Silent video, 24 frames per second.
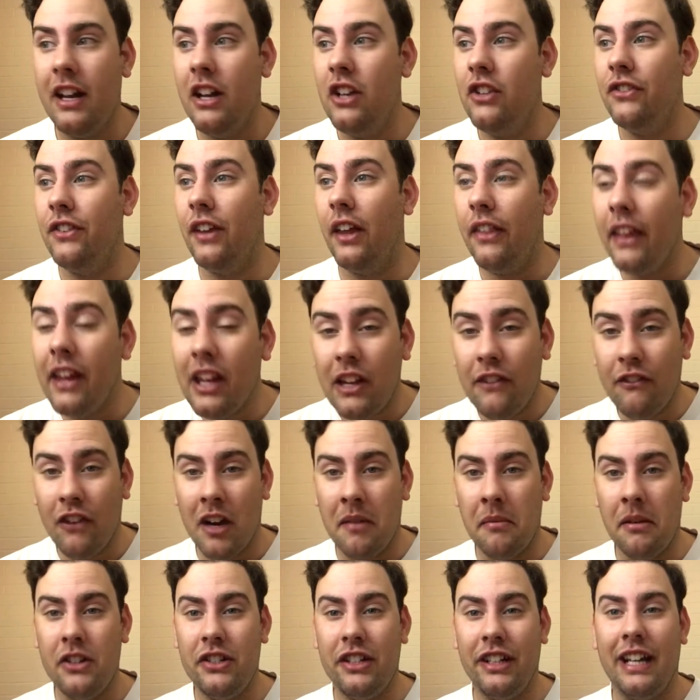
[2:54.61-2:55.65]
So thank you very
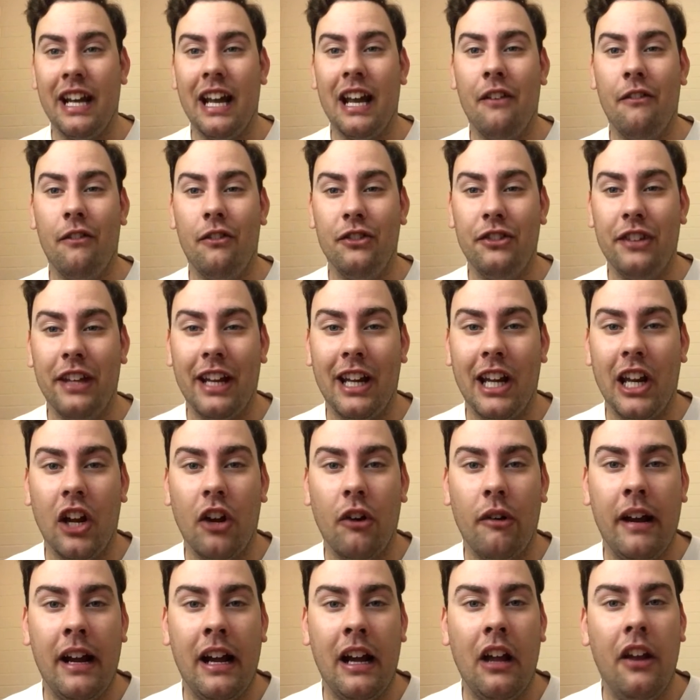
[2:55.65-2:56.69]
much again for sticking
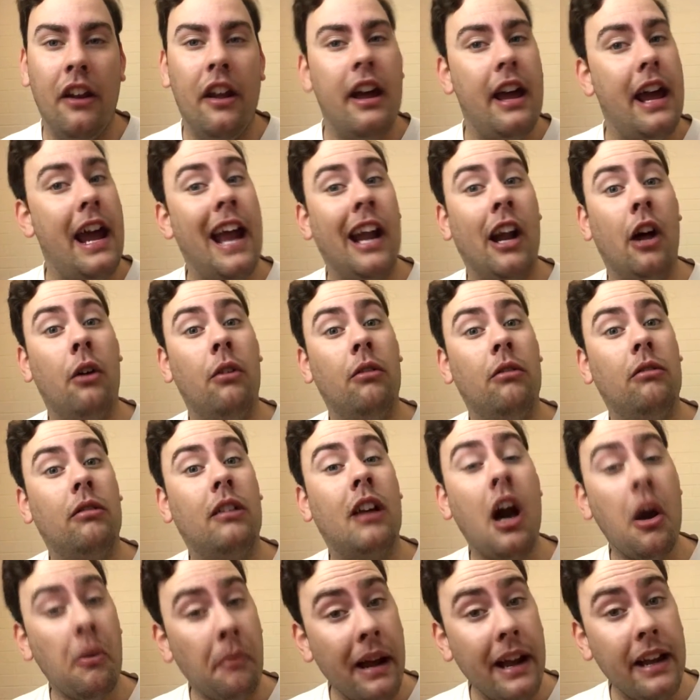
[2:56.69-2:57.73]
around and I
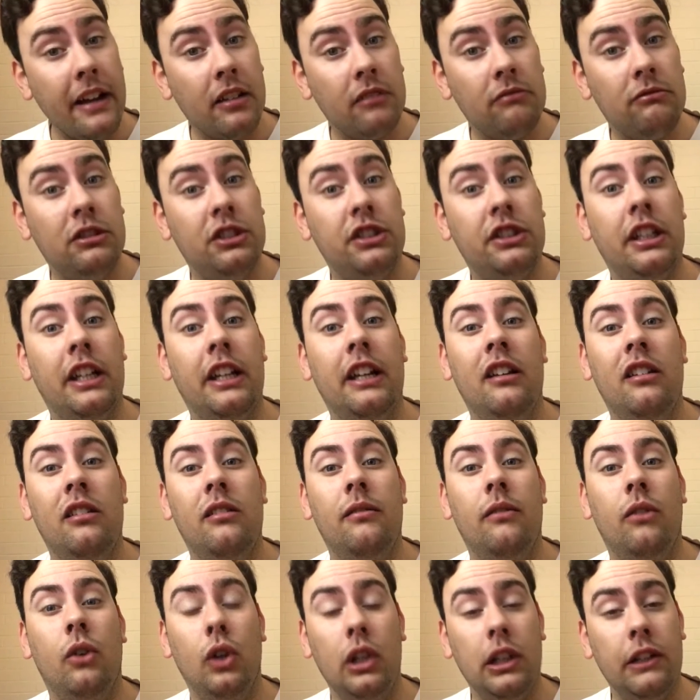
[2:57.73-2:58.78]
can't wait to see
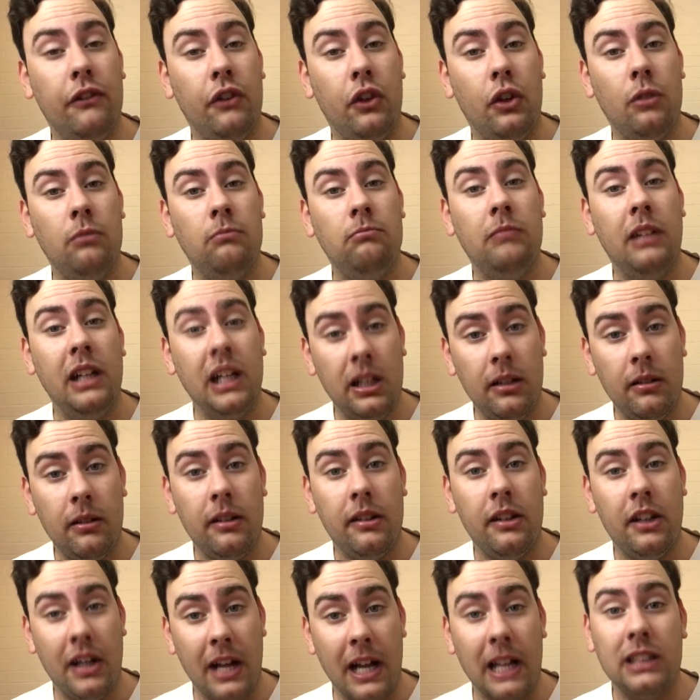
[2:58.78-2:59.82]
all of you in
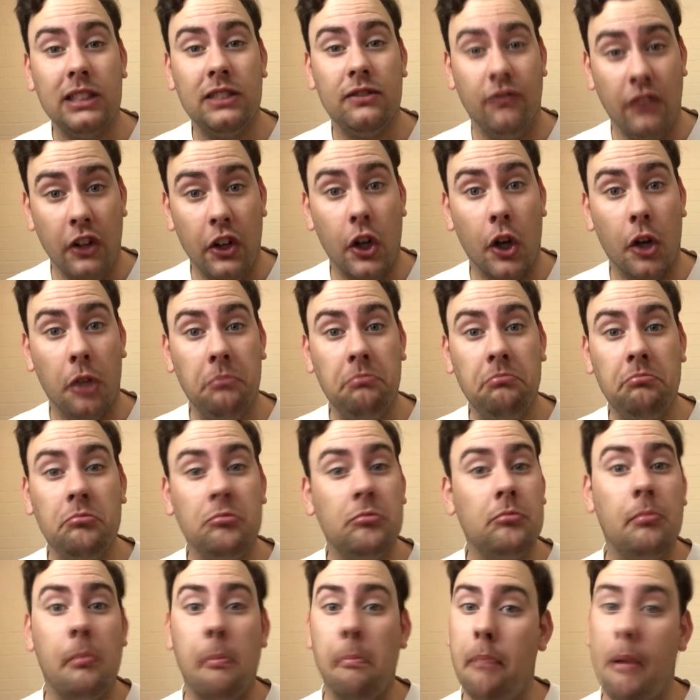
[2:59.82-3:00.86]
the next video.
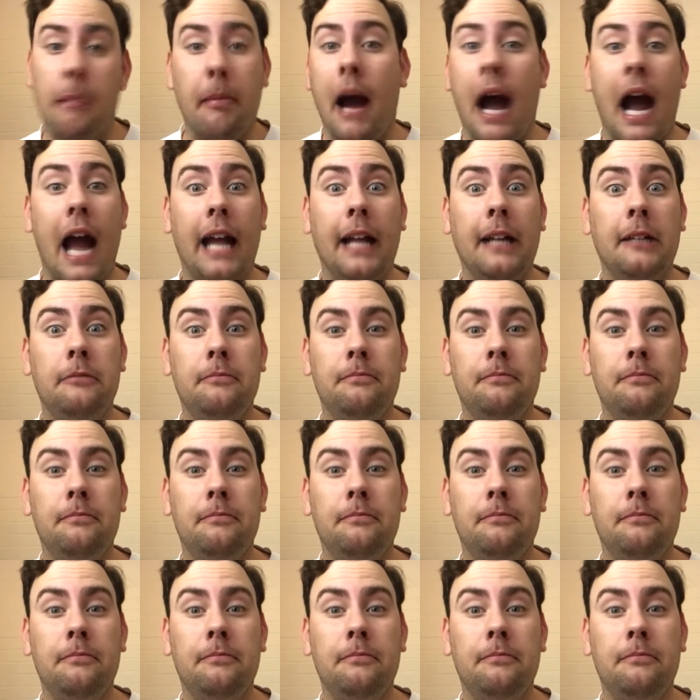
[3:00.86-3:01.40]
Bye bye.